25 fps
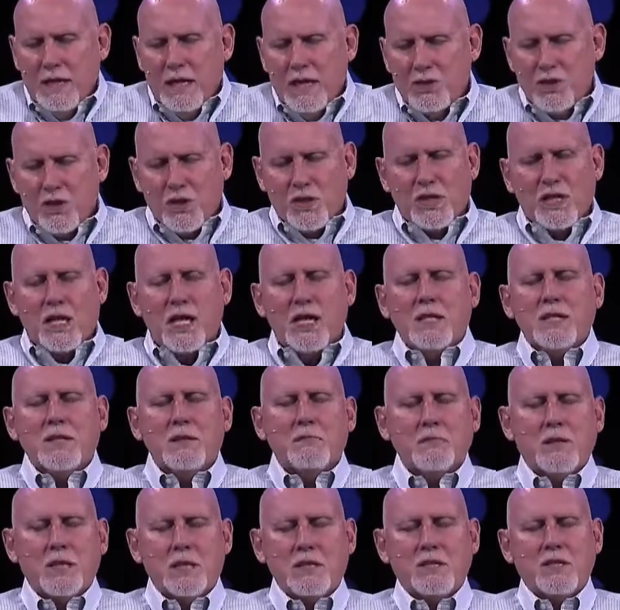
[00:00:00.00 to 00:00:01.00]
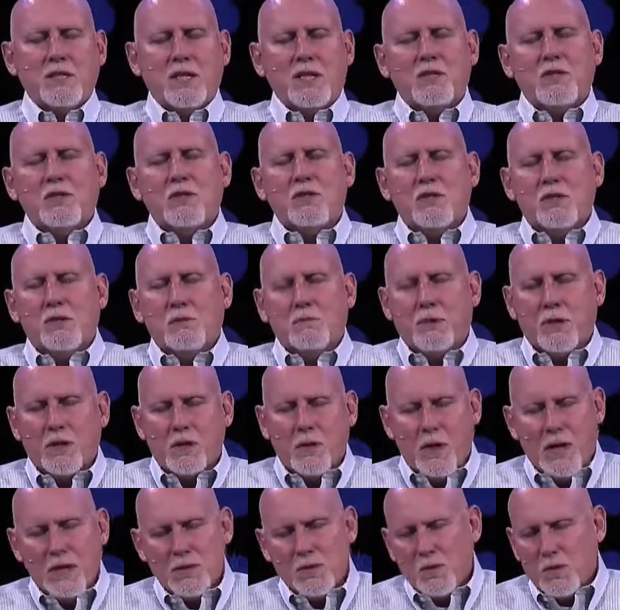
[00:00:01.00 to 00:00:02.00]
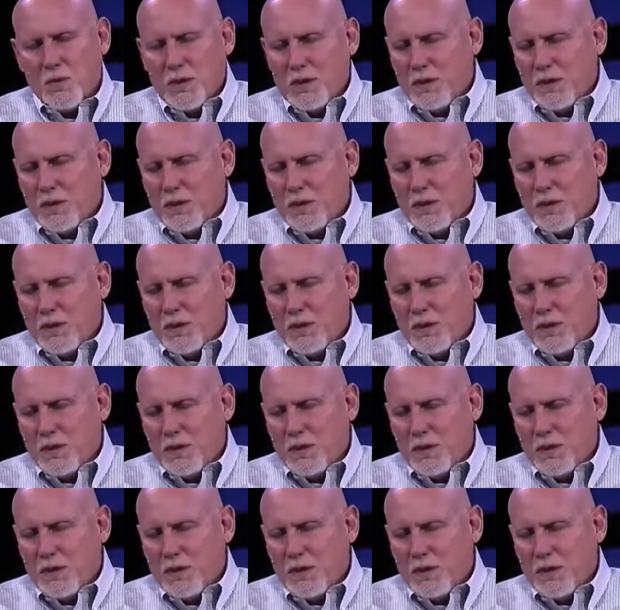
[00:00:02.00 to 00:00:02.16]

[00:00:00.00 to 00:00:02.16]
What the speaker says: as your kingdom continues to progress.